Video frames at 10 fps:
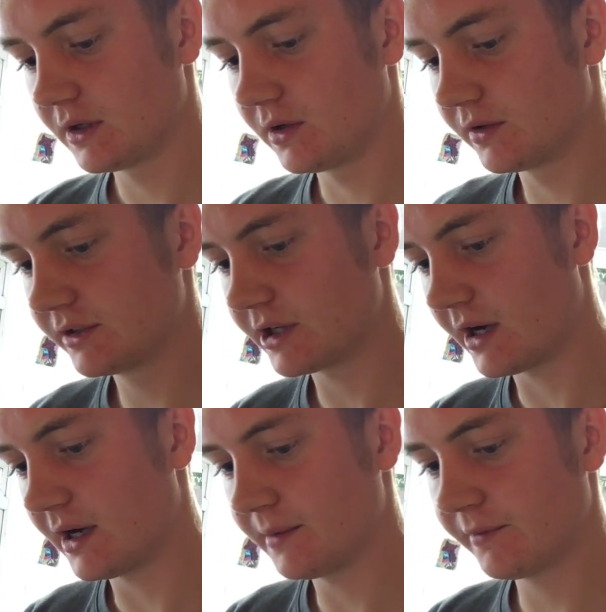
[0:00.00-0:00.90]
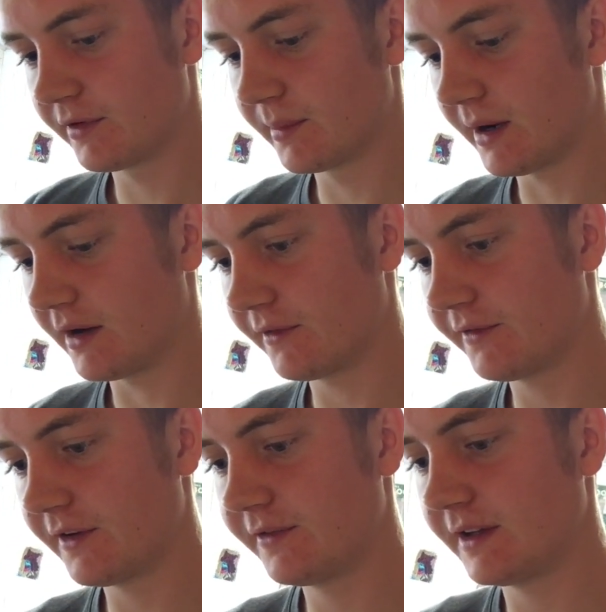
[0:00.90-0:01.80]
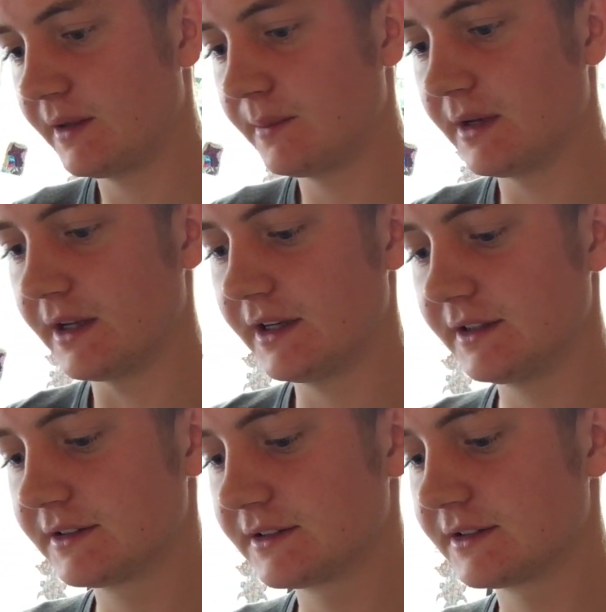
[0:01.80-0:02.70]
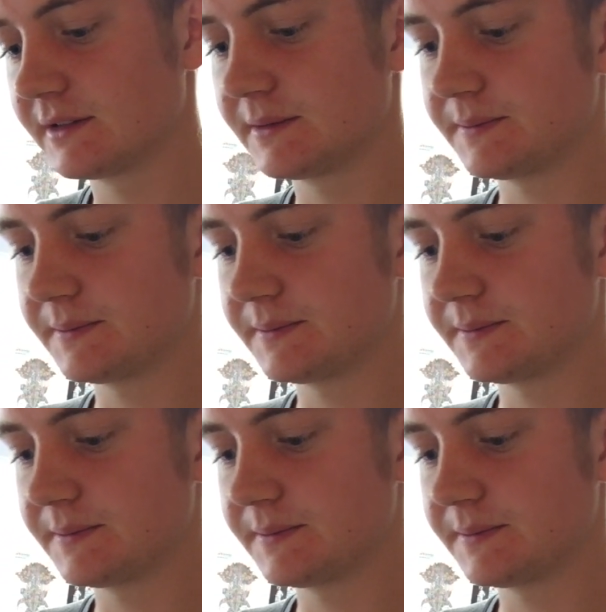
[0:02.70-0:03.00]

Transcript: on time for about 15 minutes.